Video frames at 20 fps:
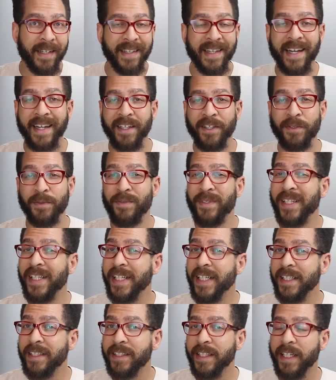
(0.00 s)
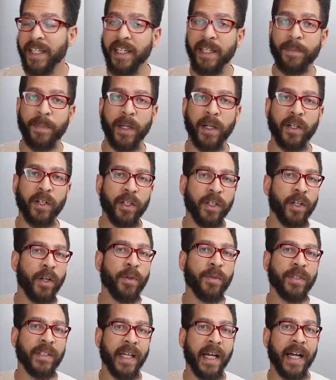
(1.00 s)
that you need to keep a
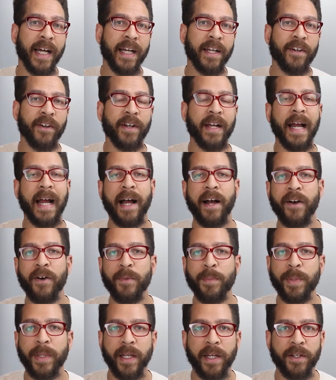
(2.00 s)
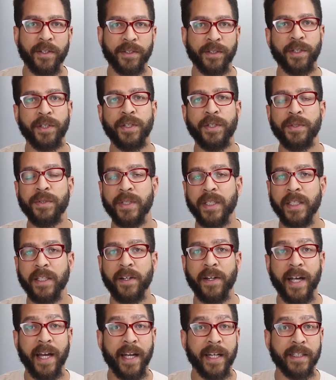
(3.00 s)
close eye on how players are using their
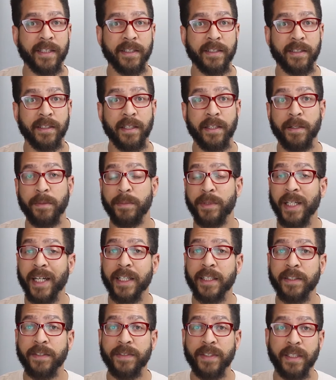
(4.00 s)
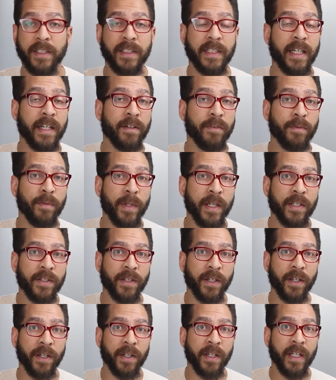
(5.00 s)
actions and objectives in Dead of
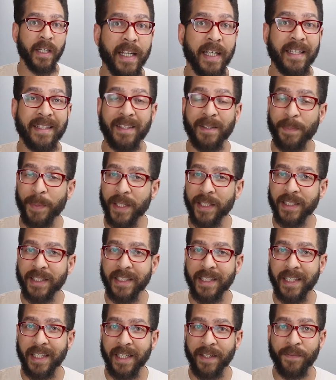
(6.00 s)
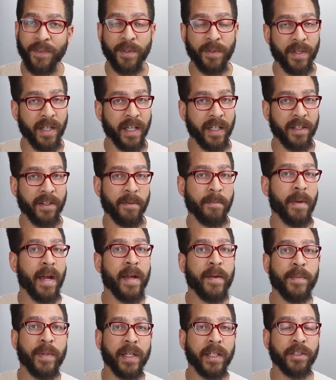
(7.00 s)
Winter, especially if you think there
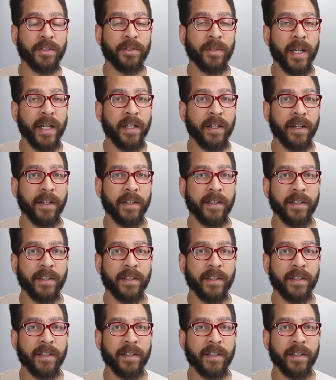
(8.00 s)
might be a traitor.